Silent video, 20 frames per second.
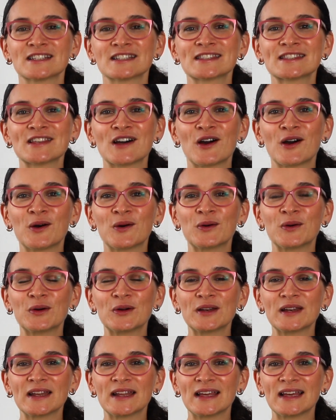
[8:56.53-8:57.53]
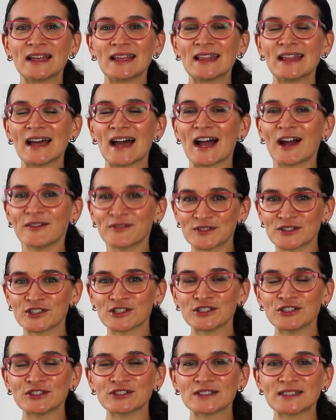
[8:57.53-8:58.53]
So after
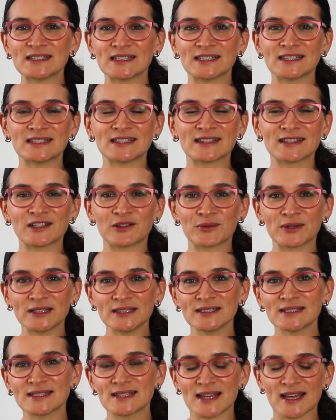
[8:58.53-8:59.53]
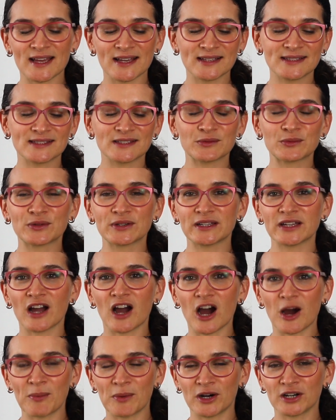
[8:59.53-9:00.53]
you did the written test, we
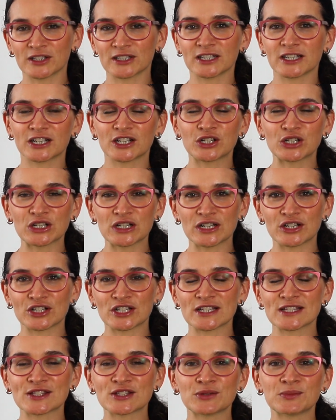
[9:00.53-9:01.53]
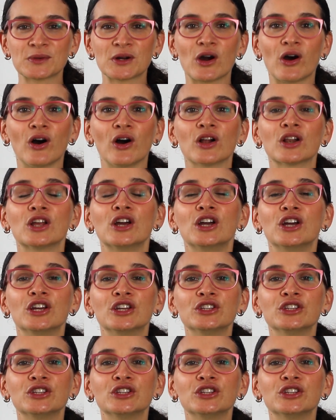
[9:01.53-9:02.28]
hop on a Zoom call,